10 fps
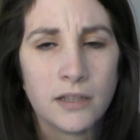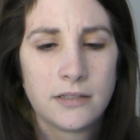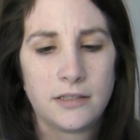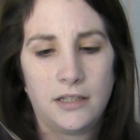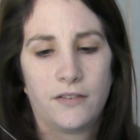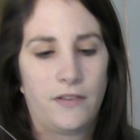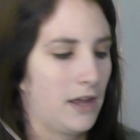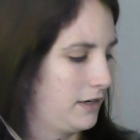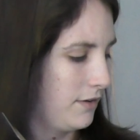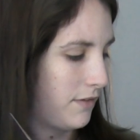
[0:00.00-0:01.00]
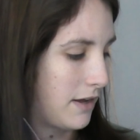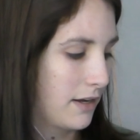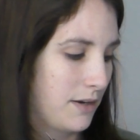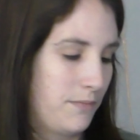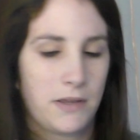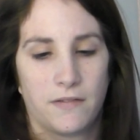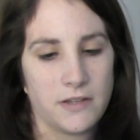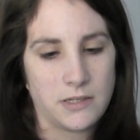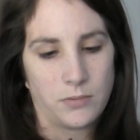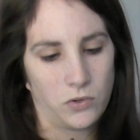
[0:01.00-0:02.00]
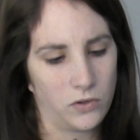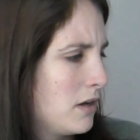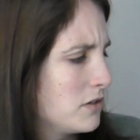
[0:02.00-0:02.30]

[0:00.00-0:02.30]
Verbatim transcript: see if any of that can be visible.